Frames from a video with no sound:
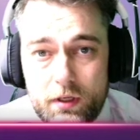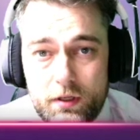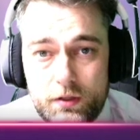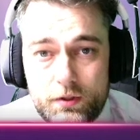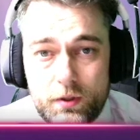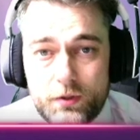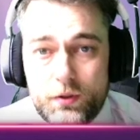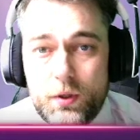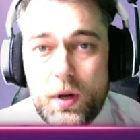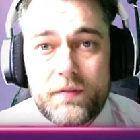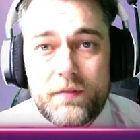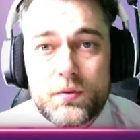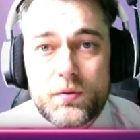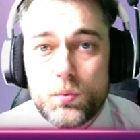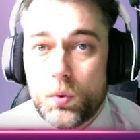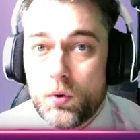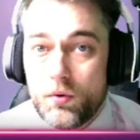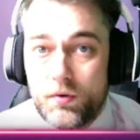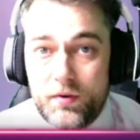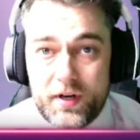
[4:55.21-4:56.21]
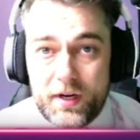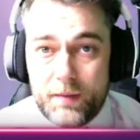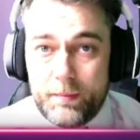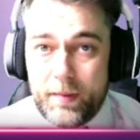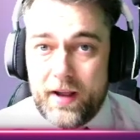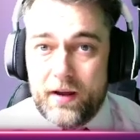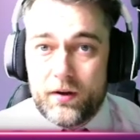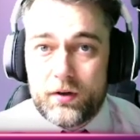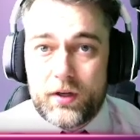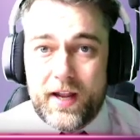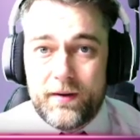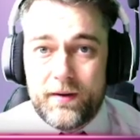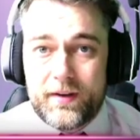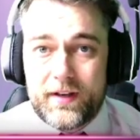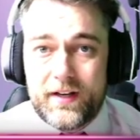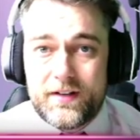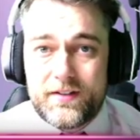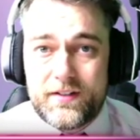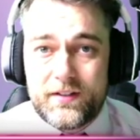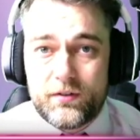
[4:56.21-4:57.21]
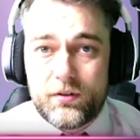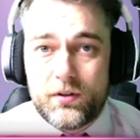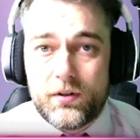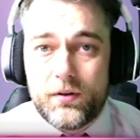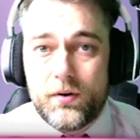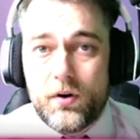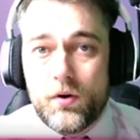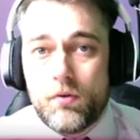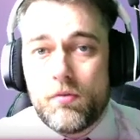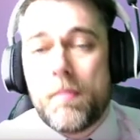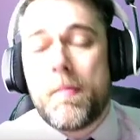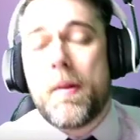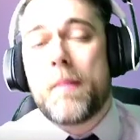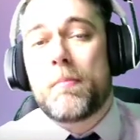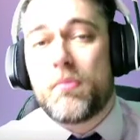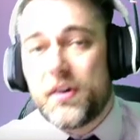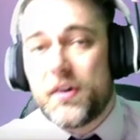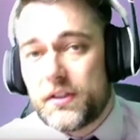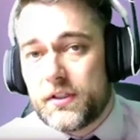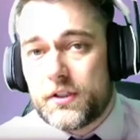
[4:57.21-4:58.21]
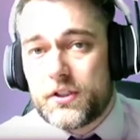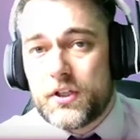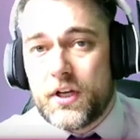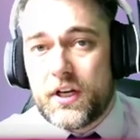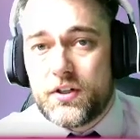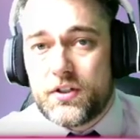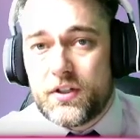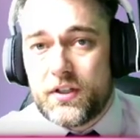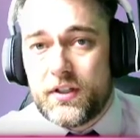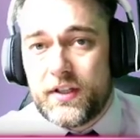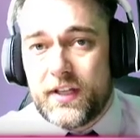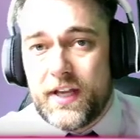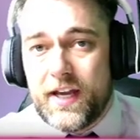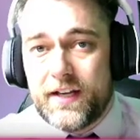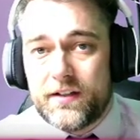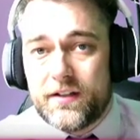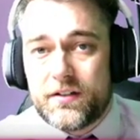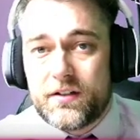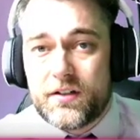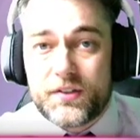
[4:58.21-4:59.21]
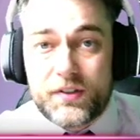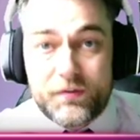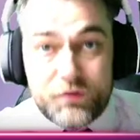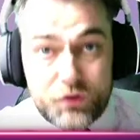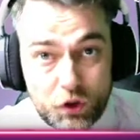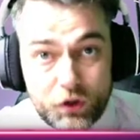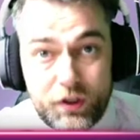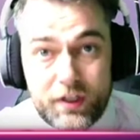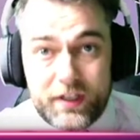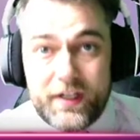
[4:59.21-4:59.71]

So I don't have to worry about calculating or remembering to change it at the end, because I've done it